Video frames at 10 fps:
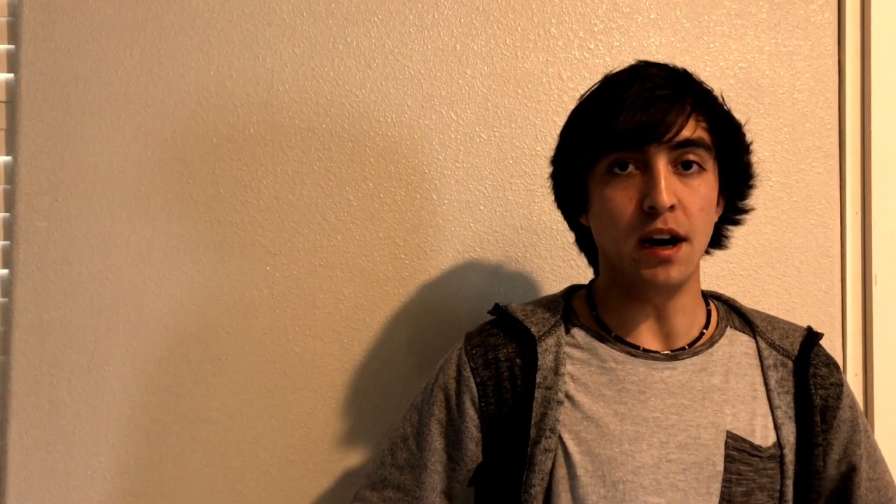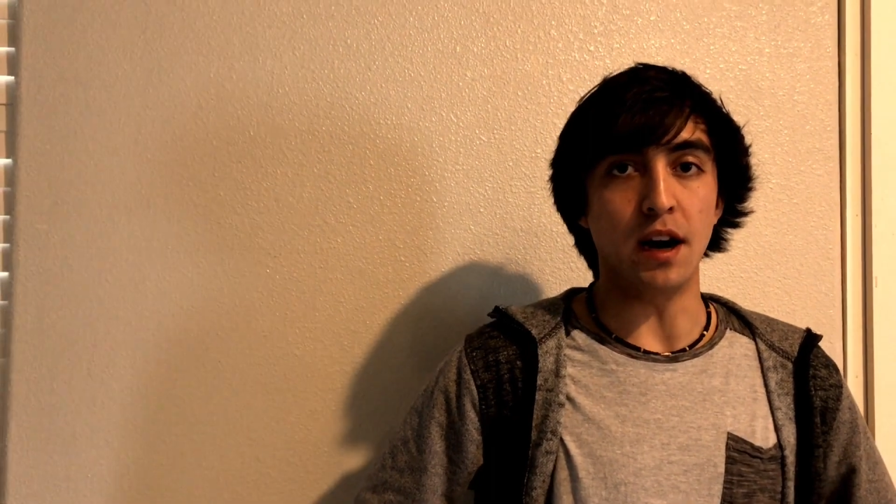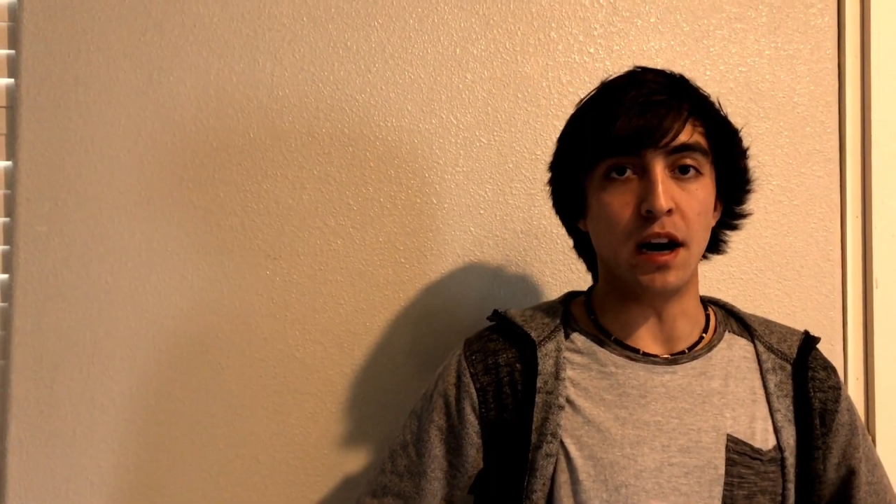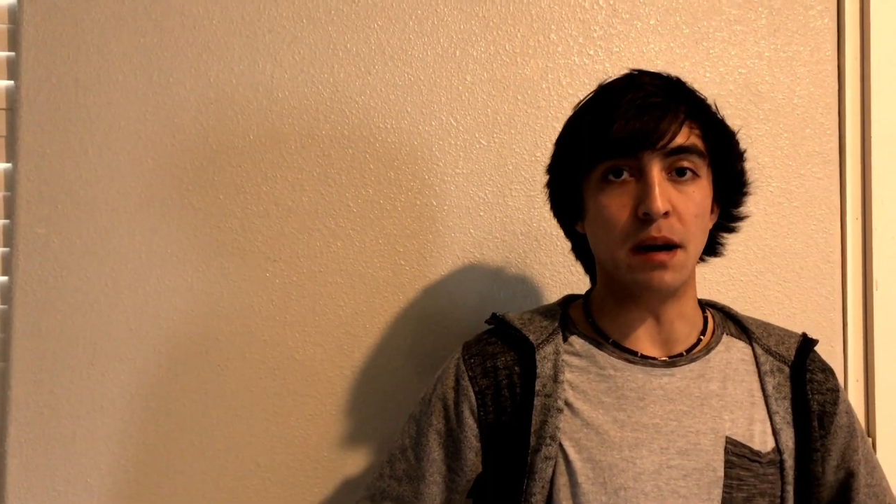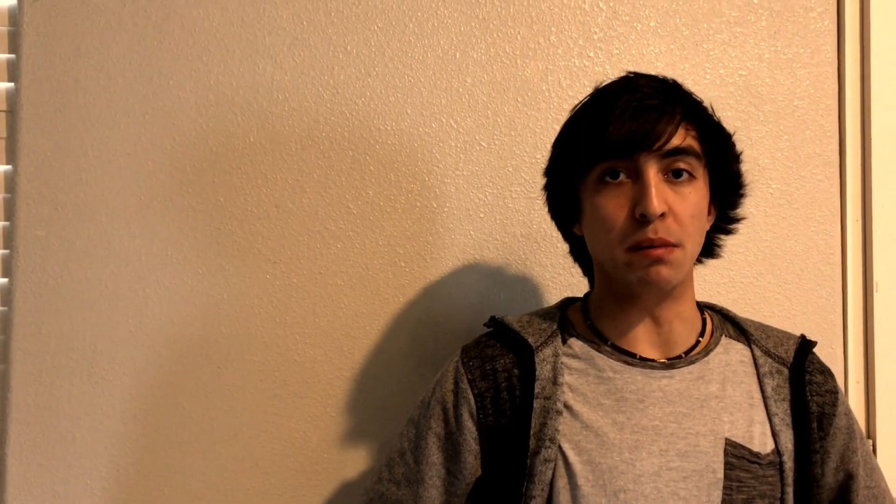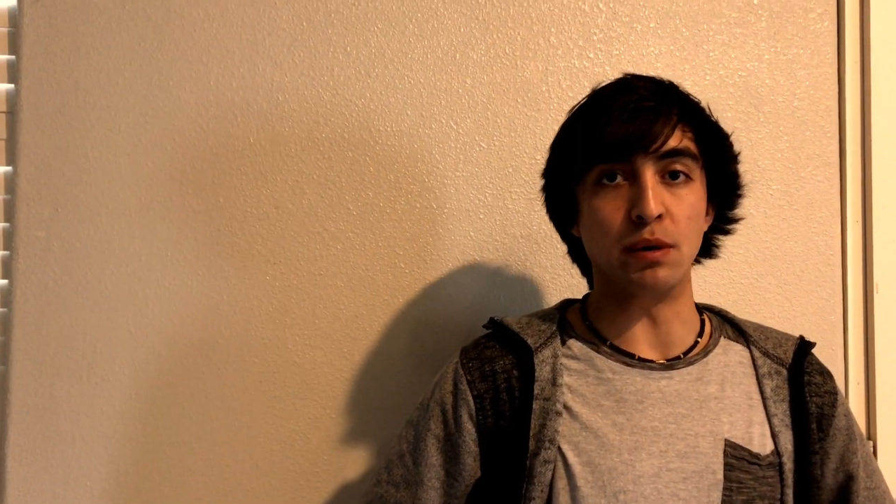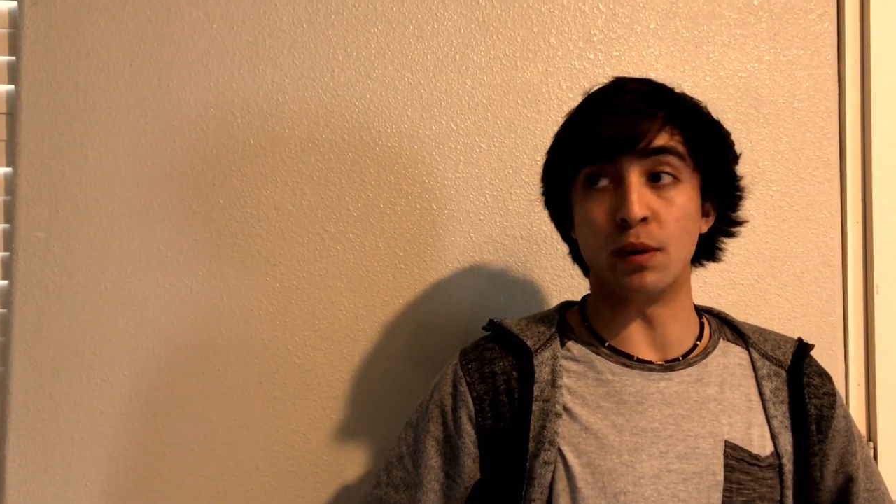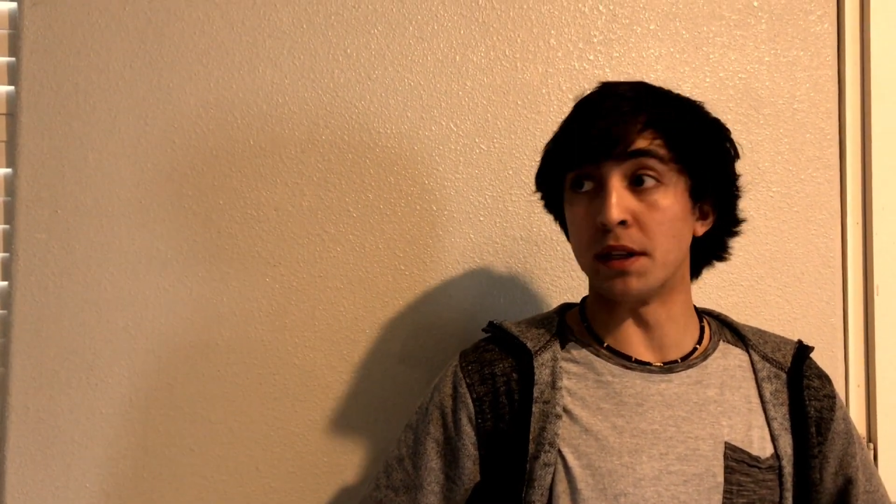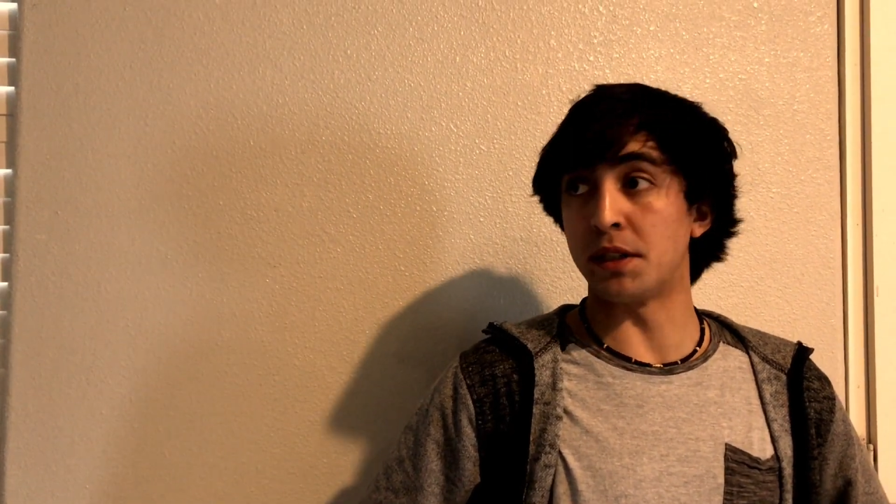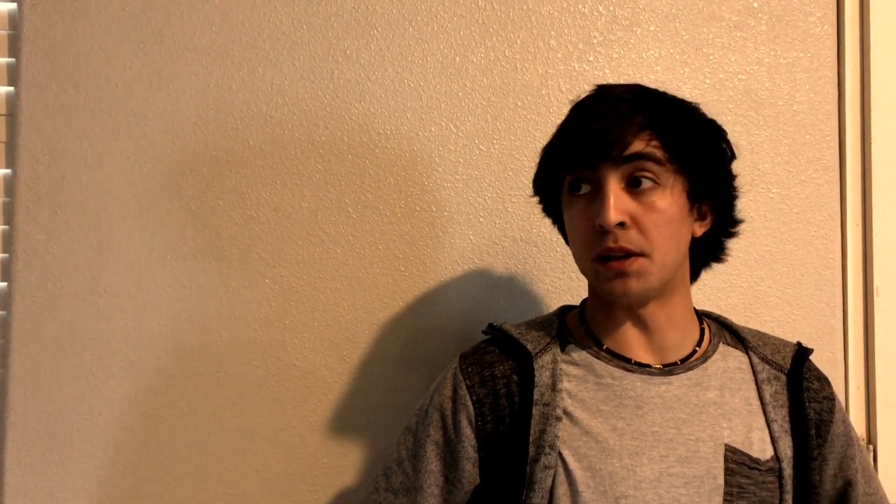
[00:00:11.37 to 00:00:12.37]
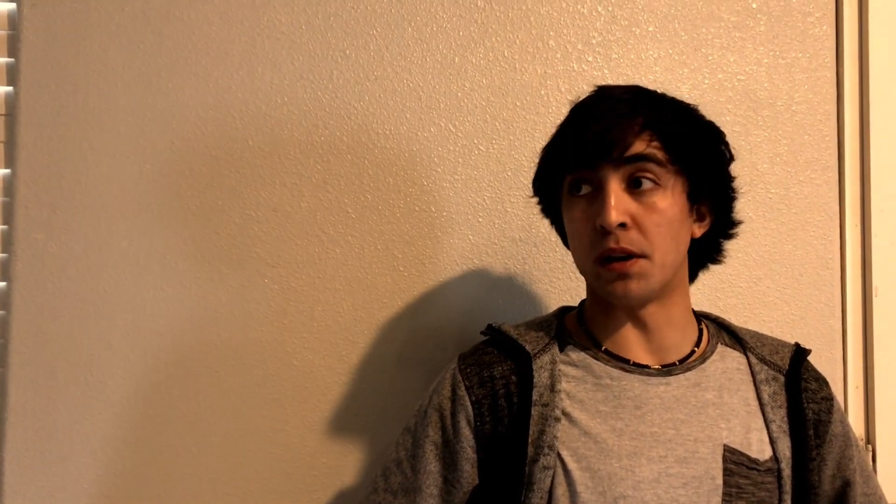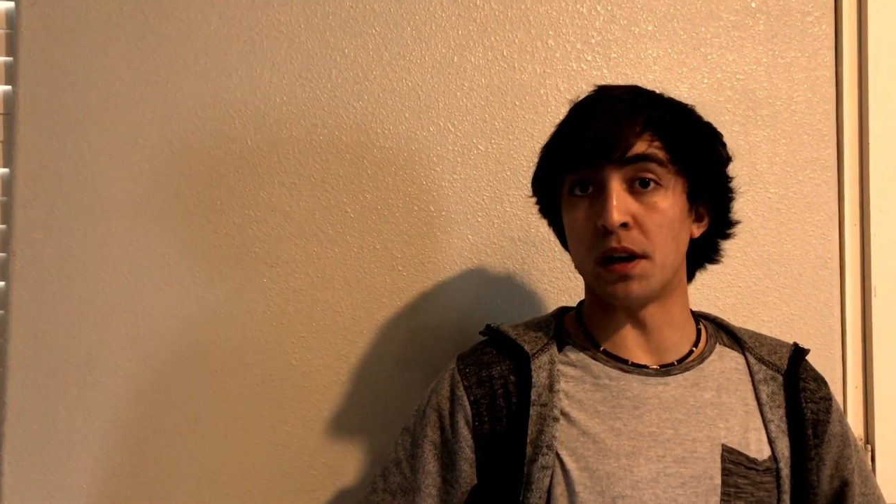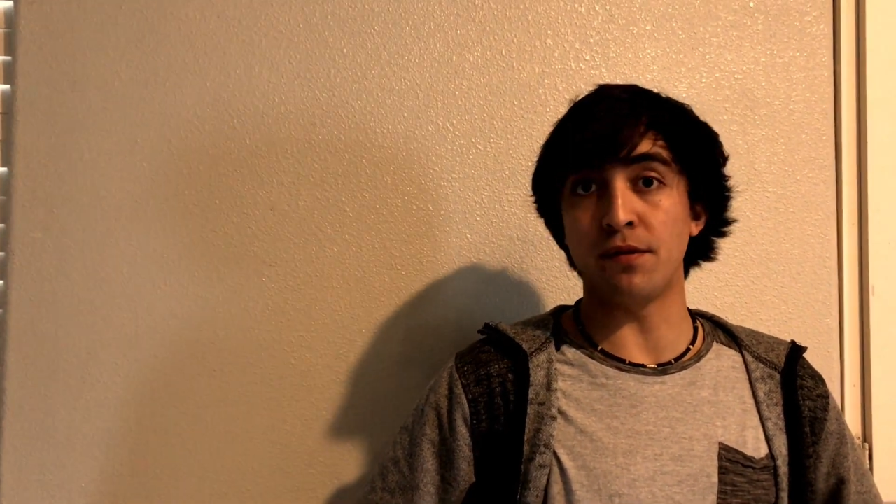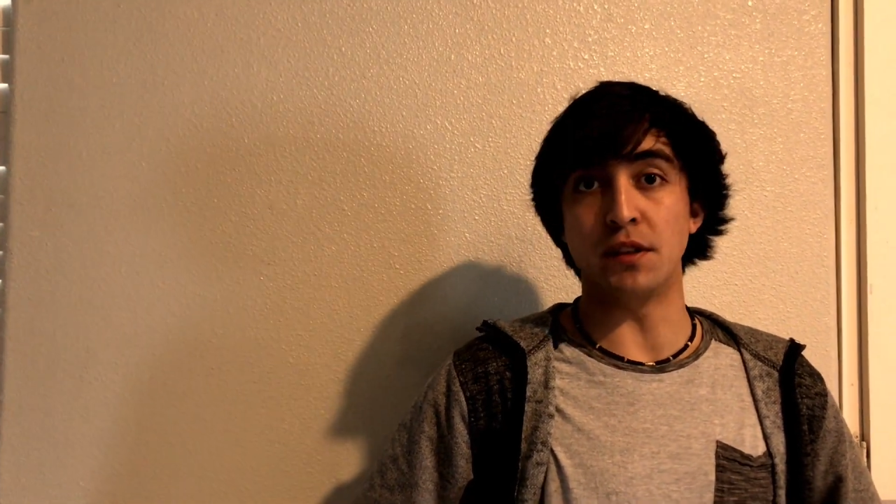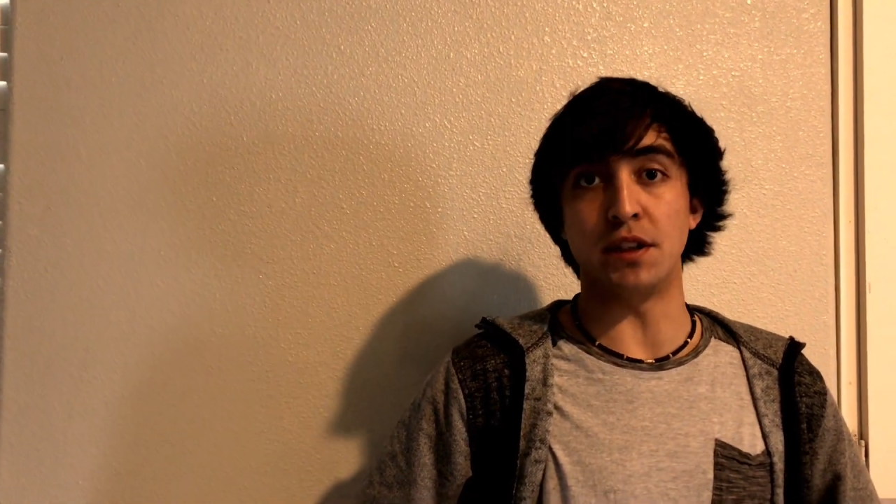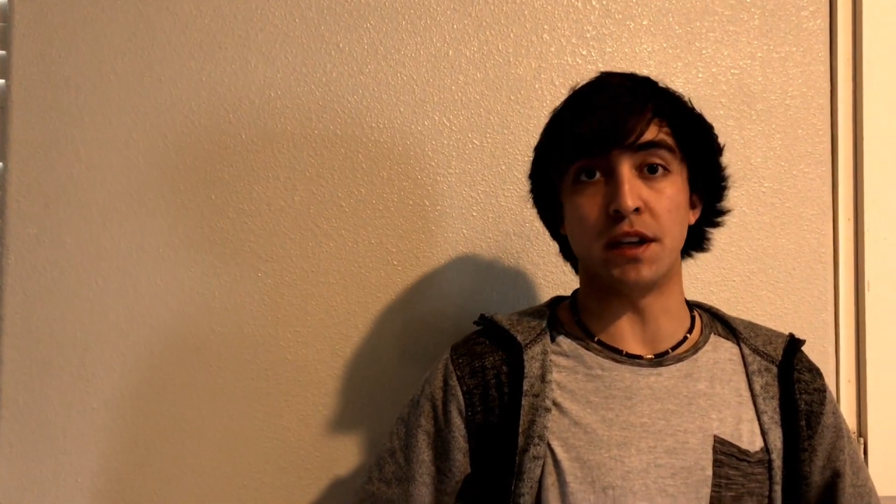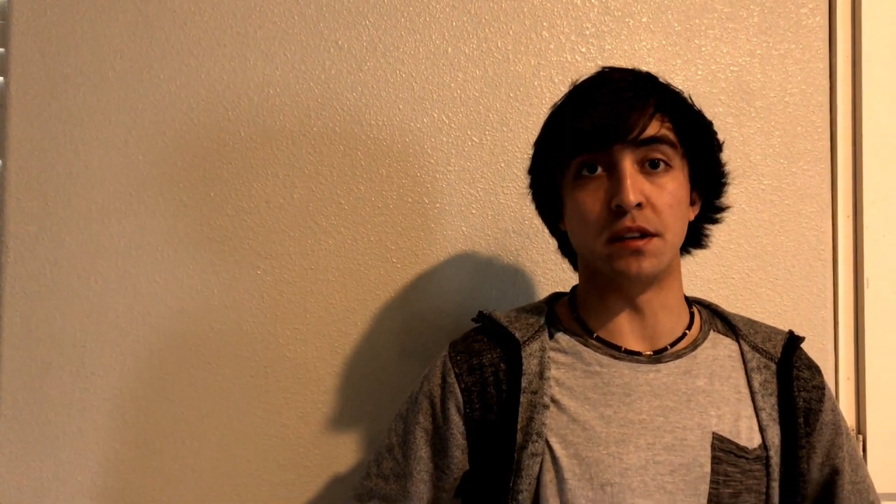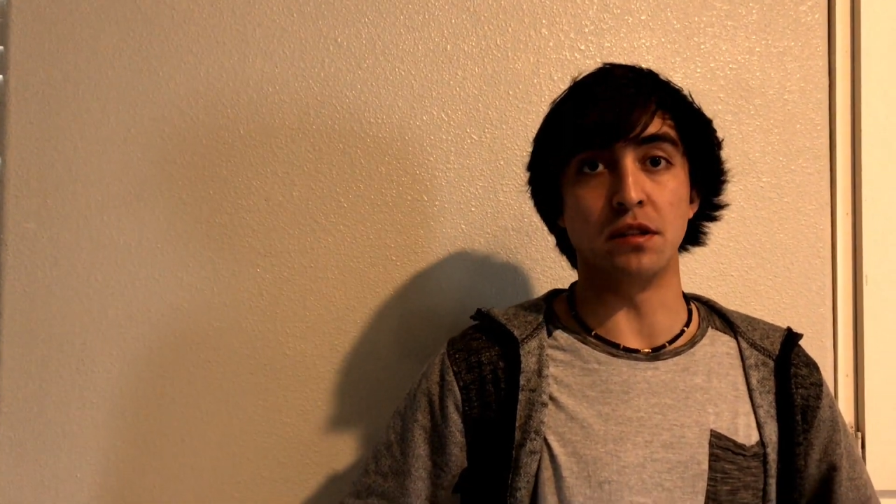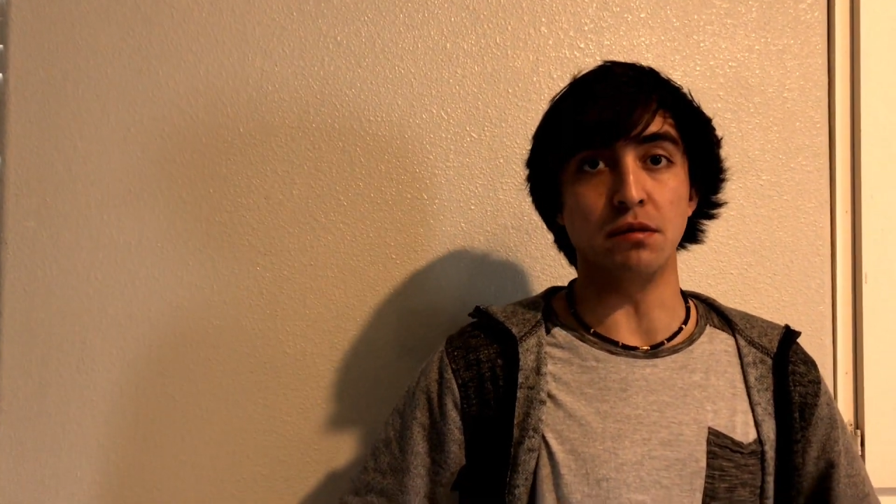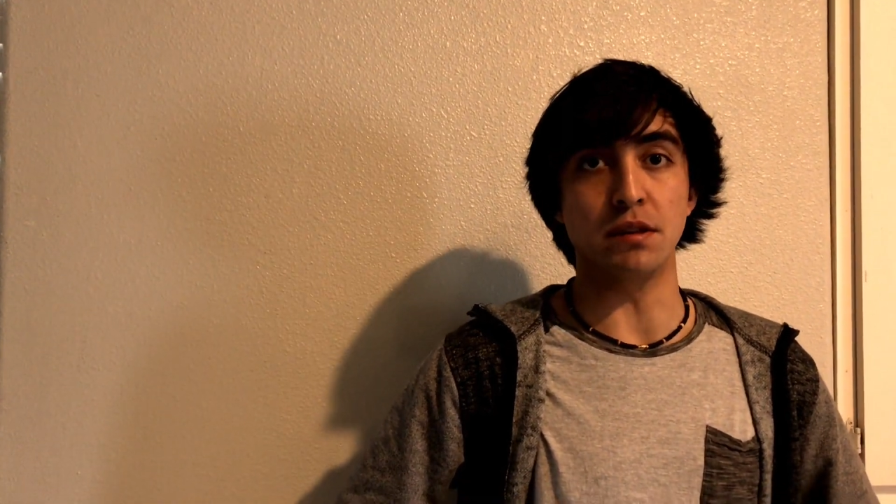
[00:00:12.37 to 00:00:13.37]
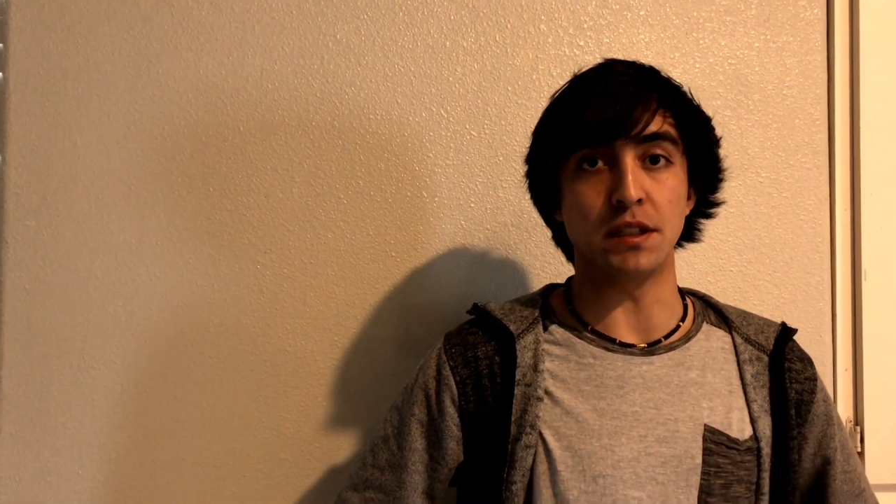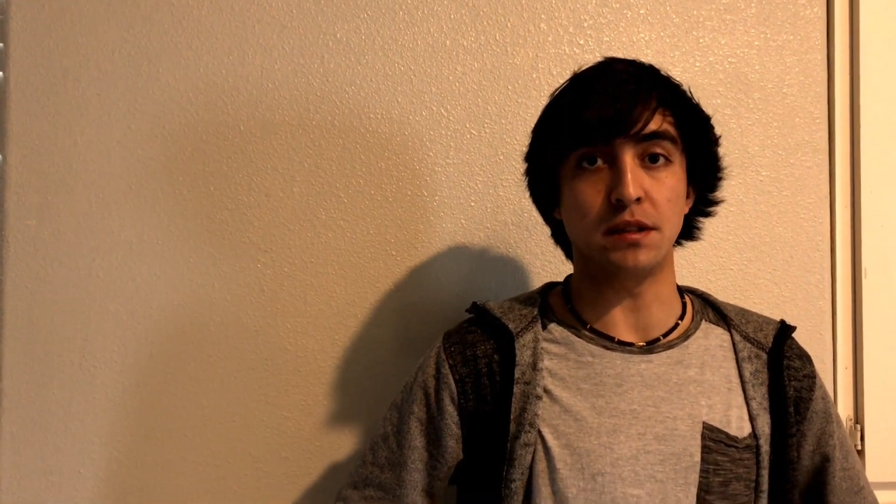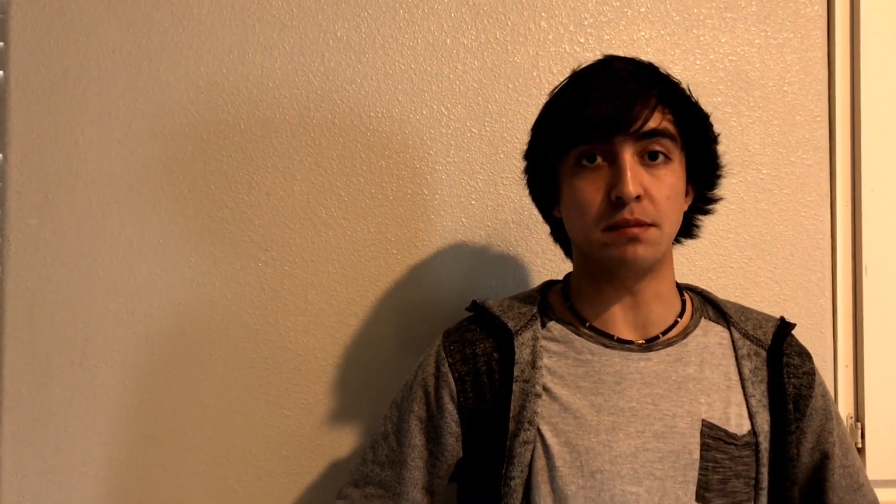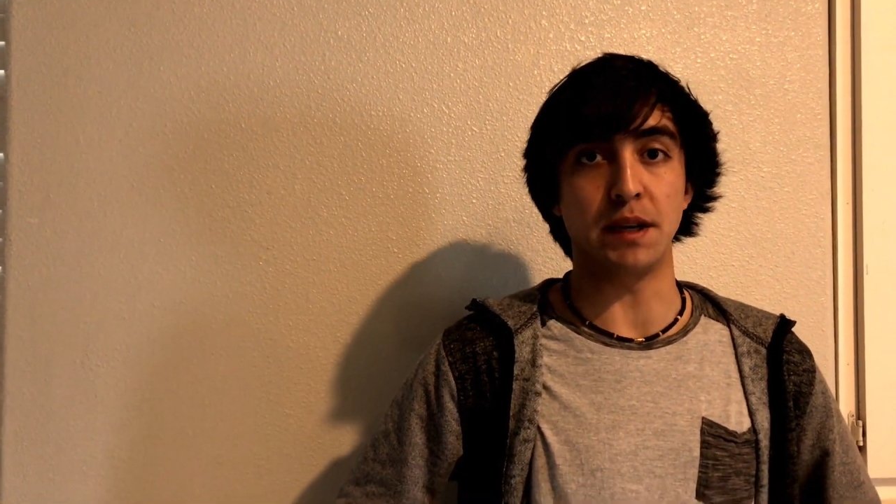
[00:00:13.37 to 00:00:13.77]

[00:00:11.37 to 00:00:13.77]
But we wanted to start off the channel with